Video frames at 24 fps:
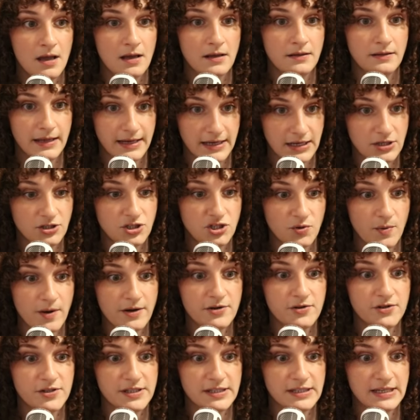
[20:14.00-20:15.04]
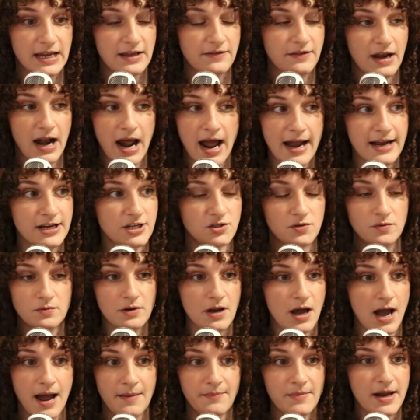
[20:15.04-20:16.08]
Like, do you understand that
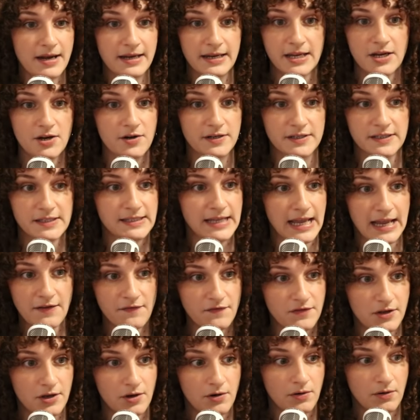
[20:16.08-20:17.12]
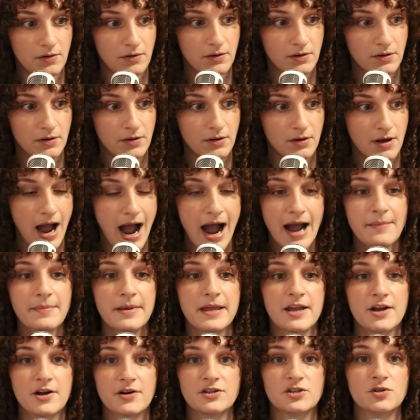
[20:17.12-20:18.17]
I'm not here to save you. I'm
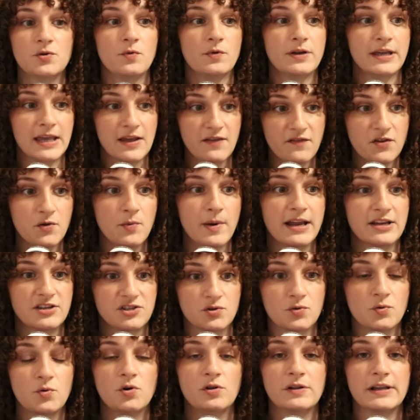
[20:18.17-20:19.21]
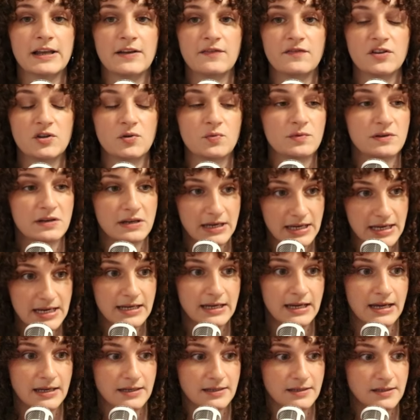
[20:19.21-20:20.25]
here to give you a tool if you need
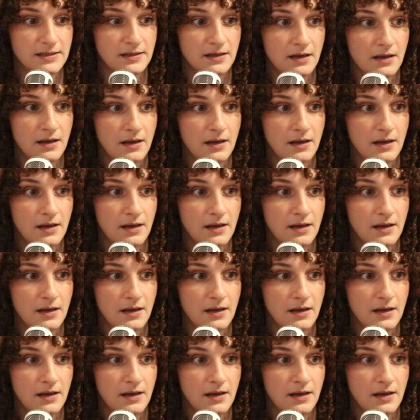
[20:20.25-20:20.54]
it.